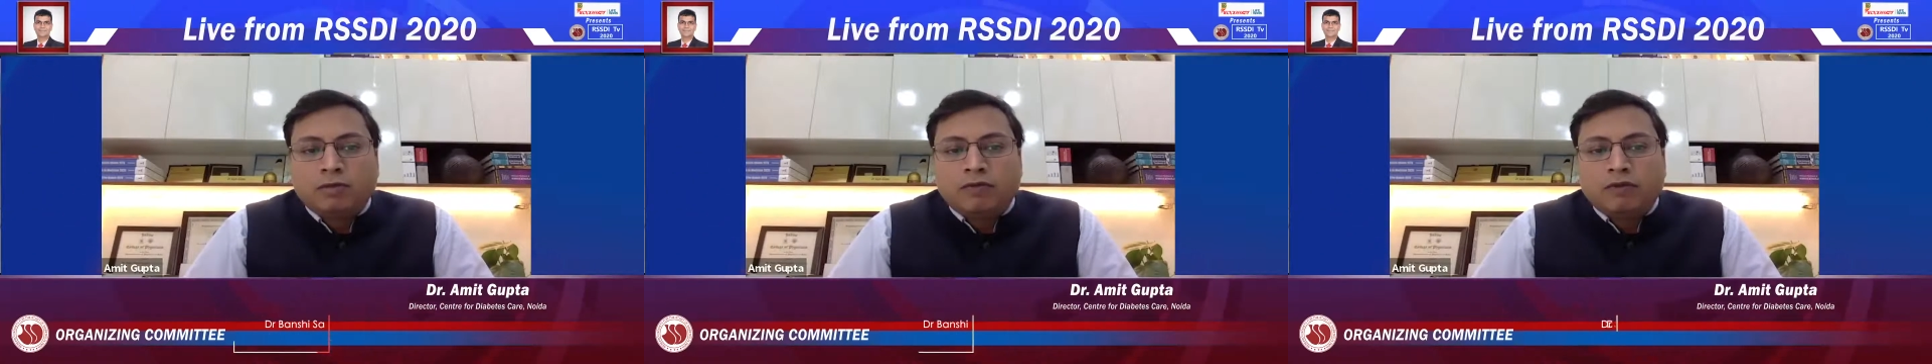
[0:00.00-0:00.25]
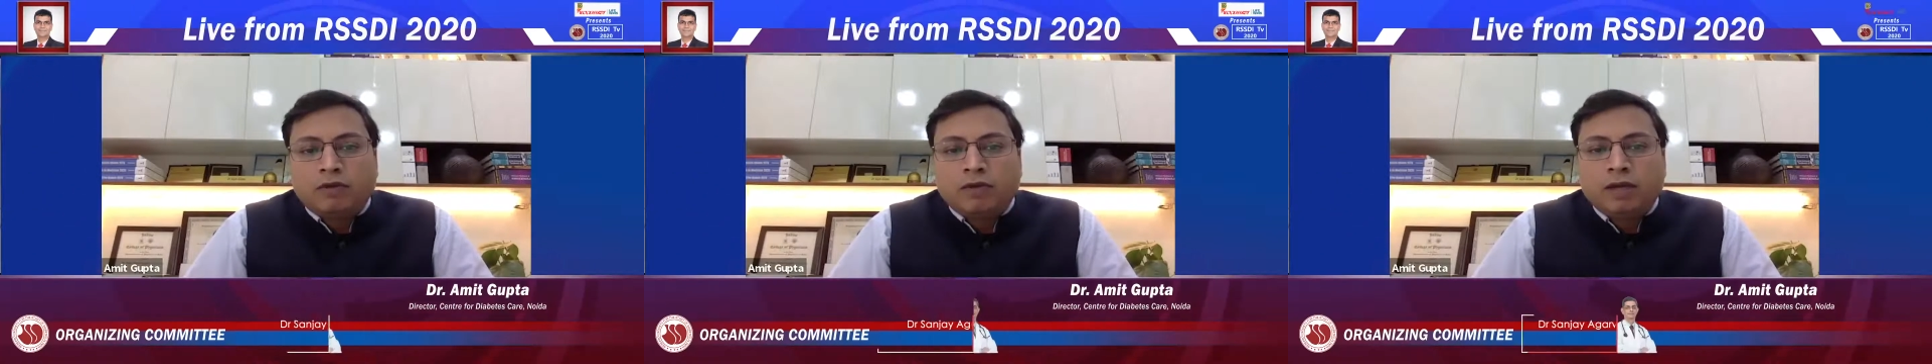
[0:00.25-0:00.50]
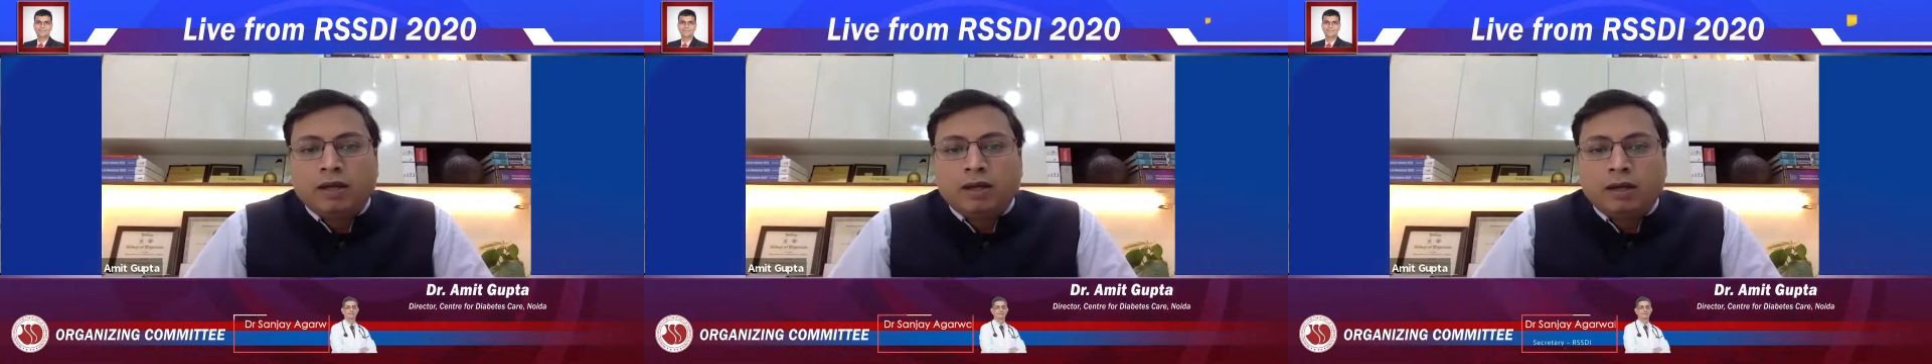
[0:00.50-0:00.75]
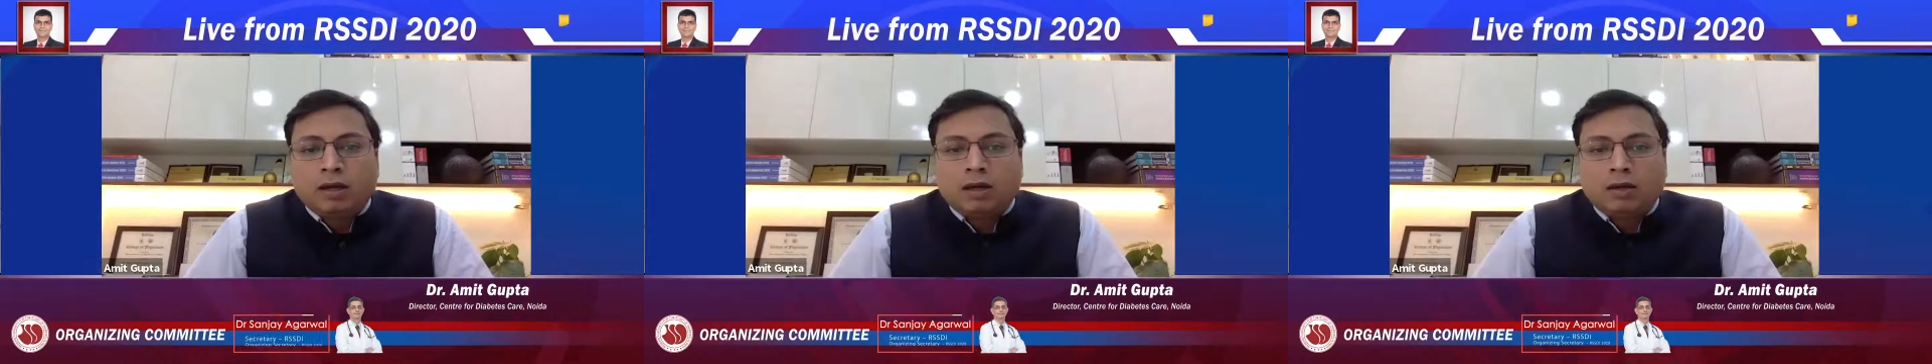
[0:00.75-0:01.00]
before we
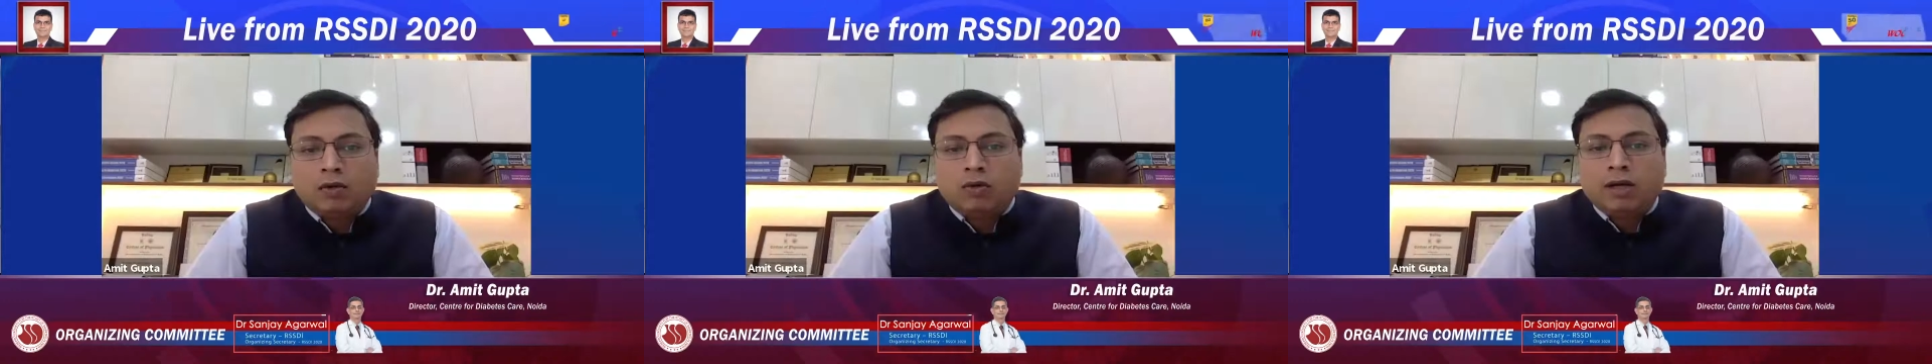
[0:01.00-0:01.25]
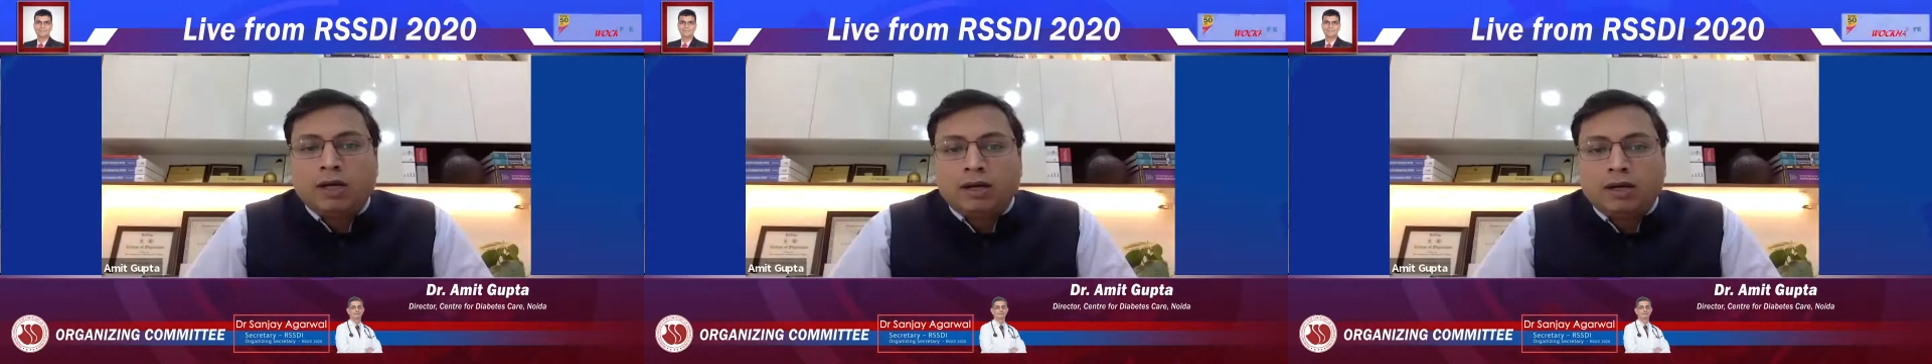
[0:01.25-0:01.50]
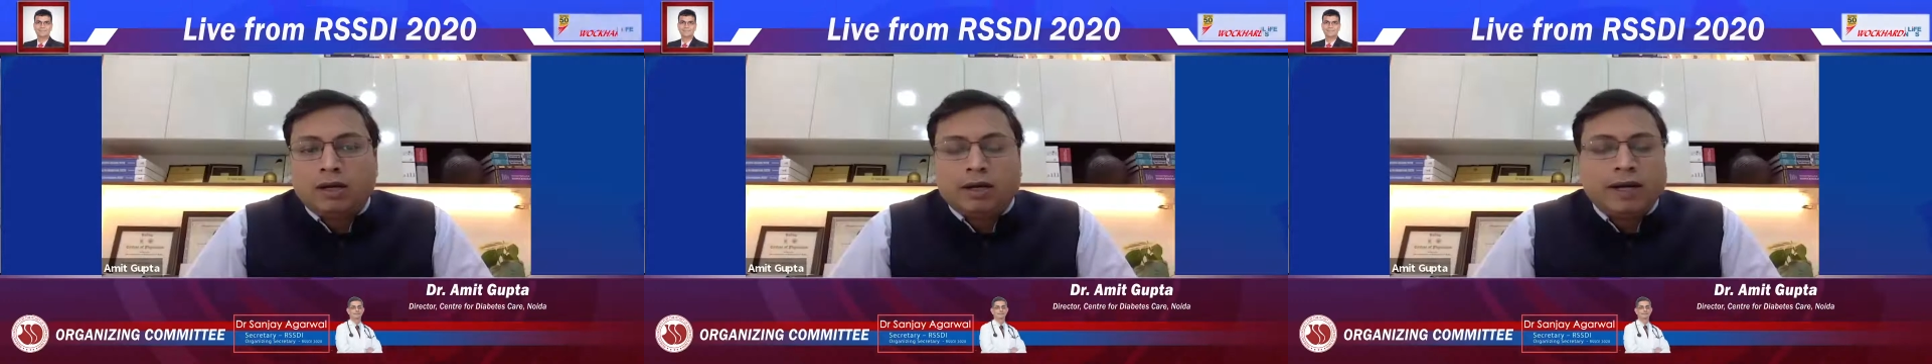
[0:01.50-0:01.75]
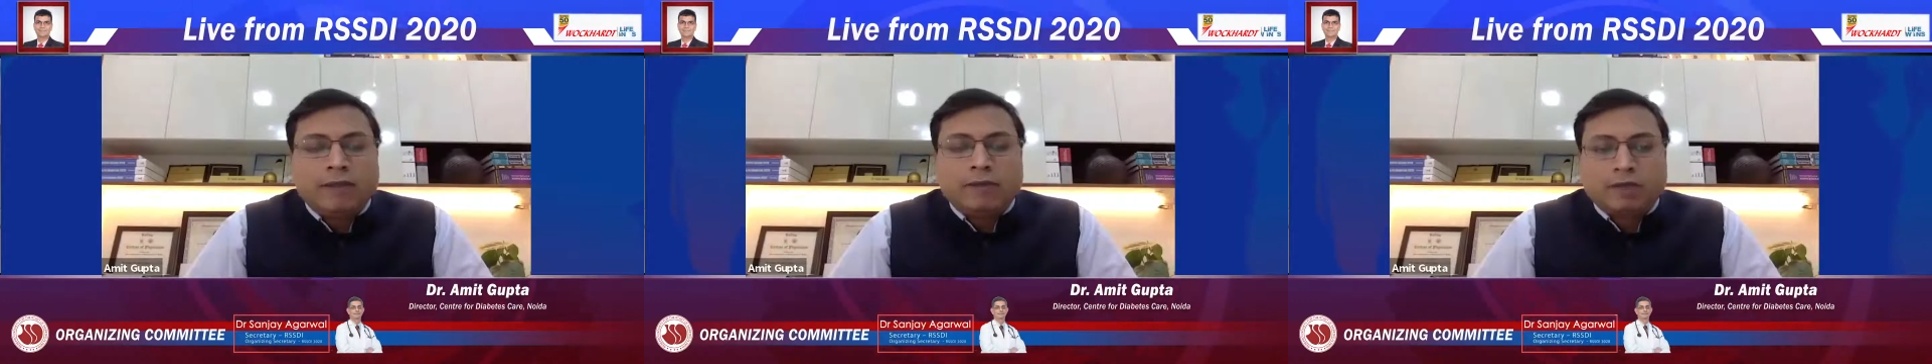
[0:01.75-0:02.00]
go on and
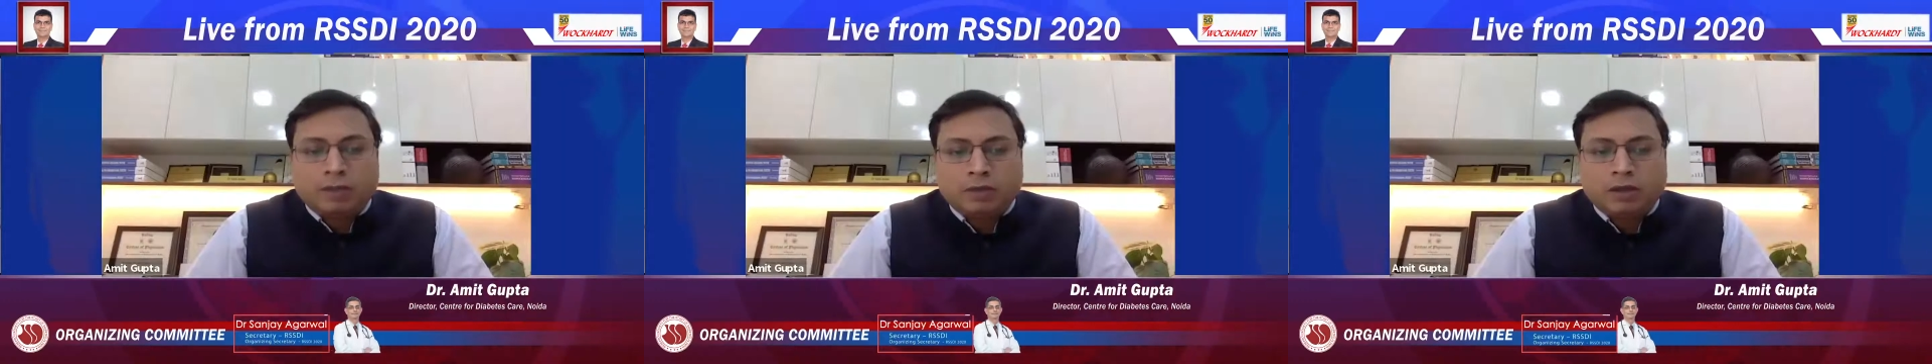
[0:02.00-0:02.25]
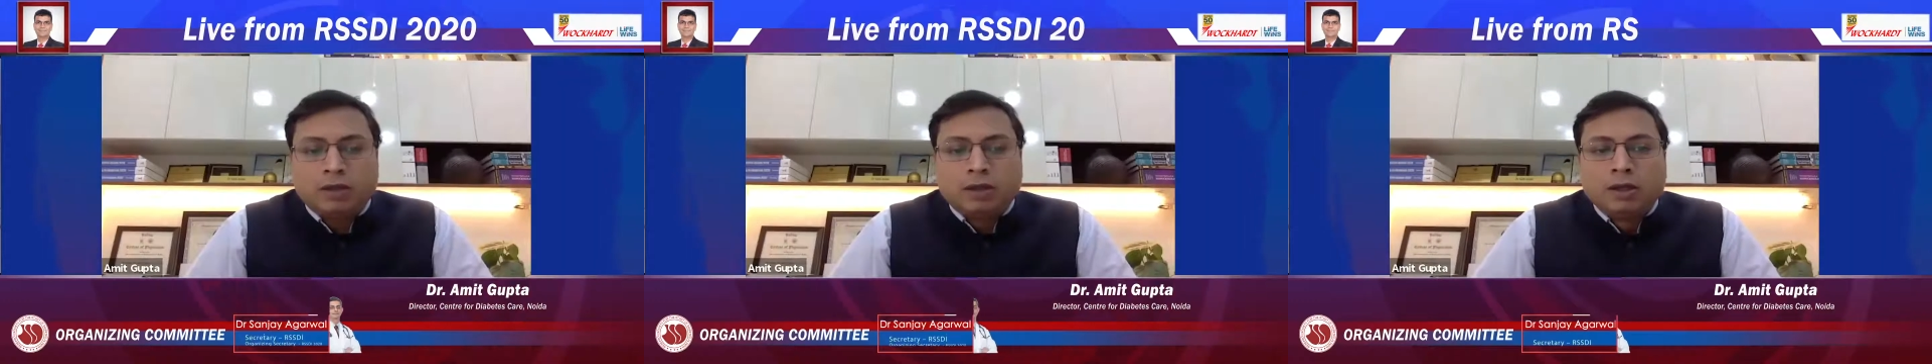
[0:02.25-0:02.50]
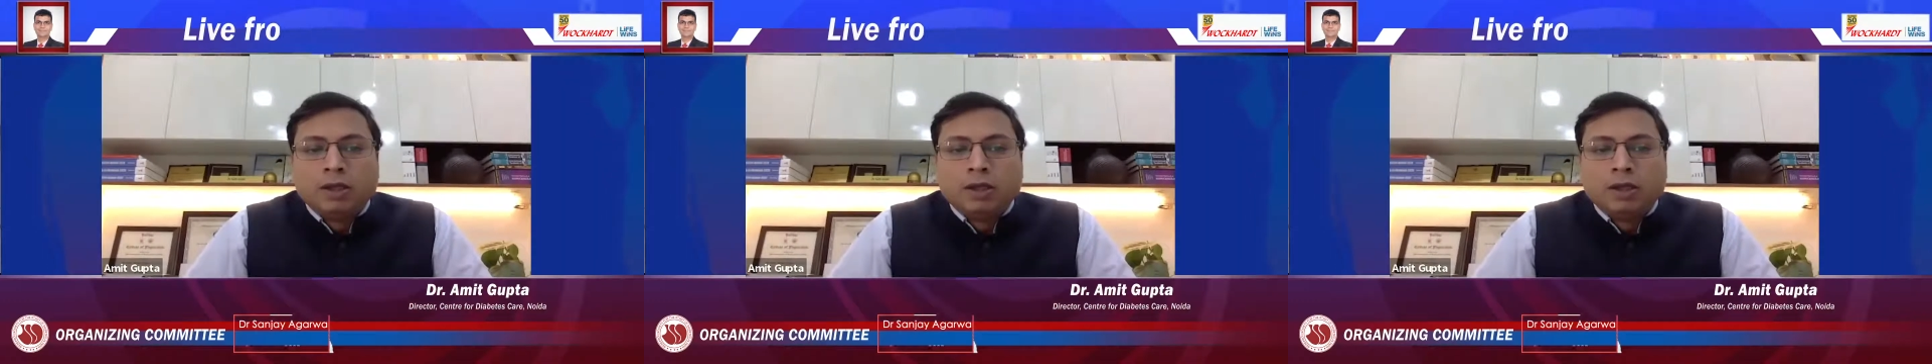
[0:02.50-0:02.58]
write a prescription.